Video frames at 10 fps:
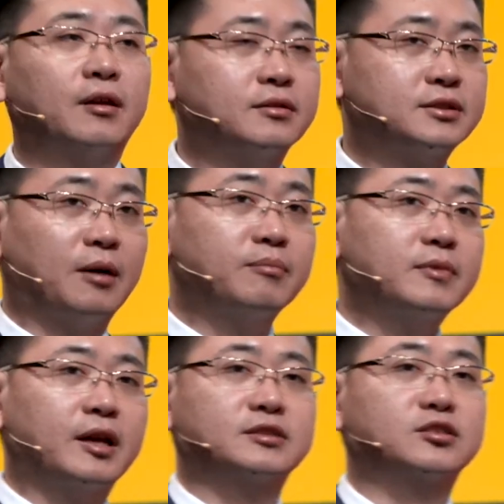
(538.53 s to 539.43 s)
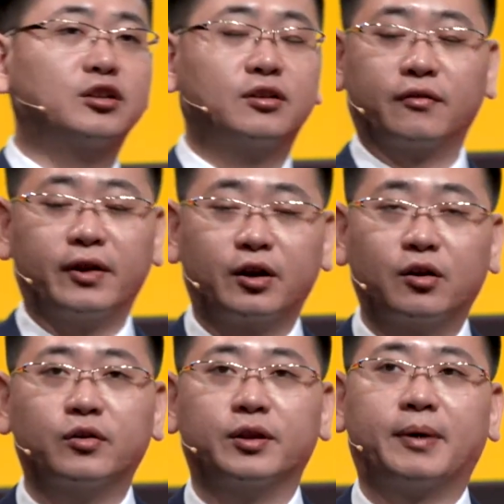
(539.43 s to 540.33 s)
some is not very
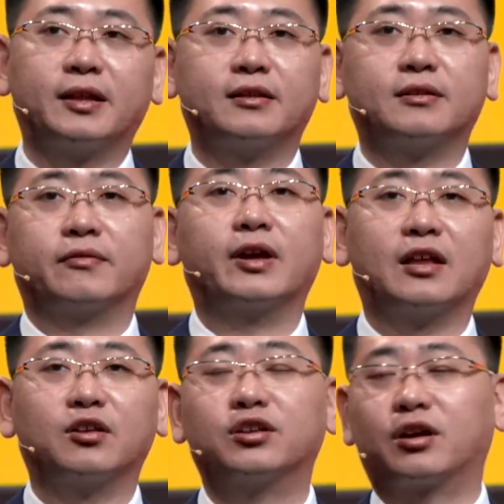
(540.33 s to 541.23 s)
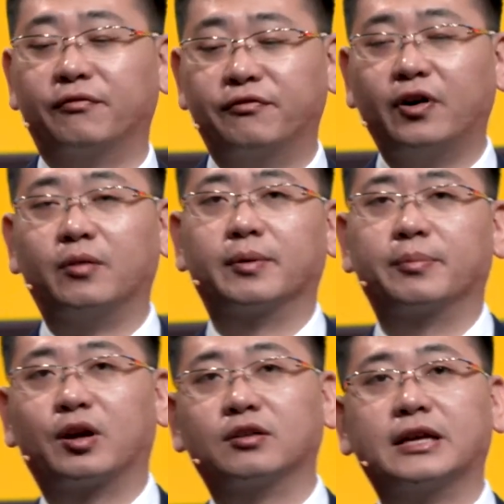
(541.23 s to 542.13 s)
good, but we are not confirmed
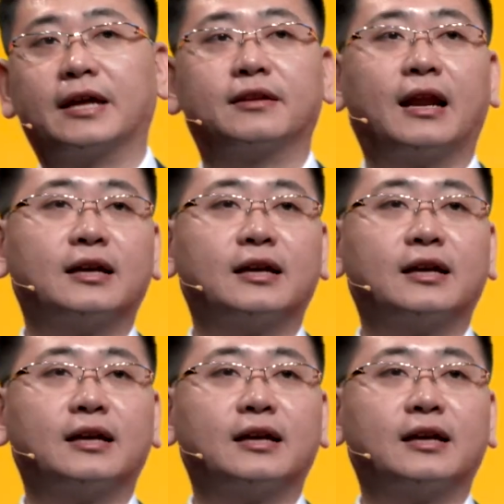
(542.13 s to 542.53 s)
because at the